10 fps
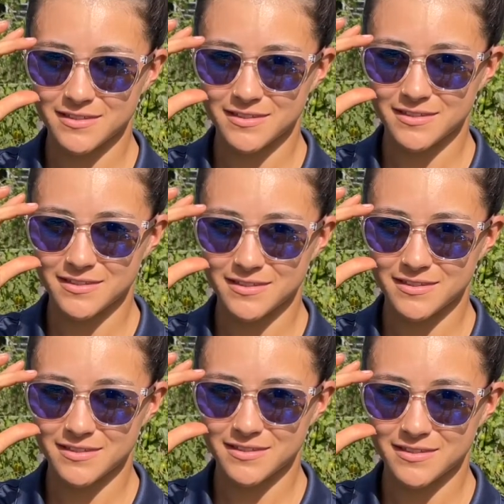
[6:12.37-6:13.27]

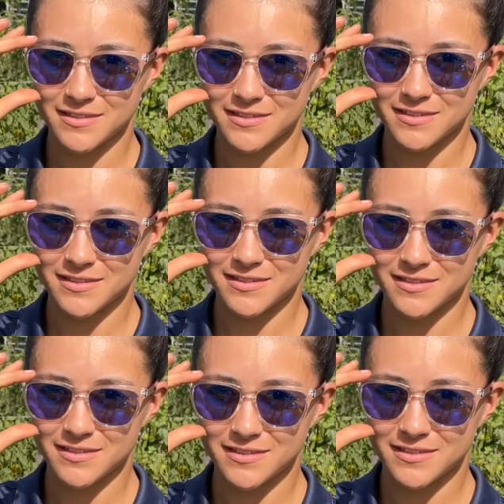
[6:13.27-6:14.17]
Organic farming
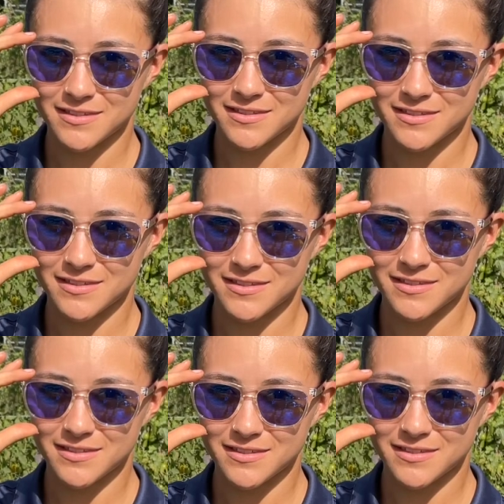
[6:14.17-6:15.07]
is a much more
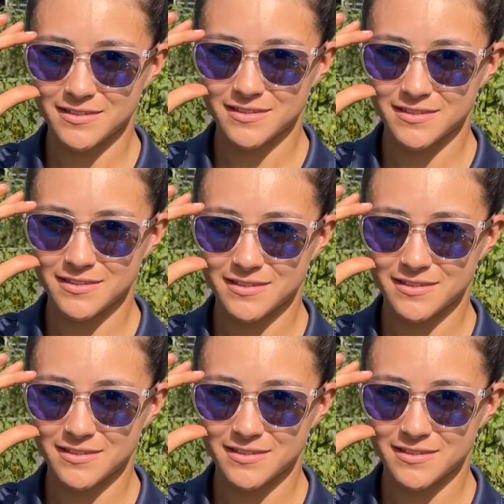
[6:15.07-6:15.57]
holistic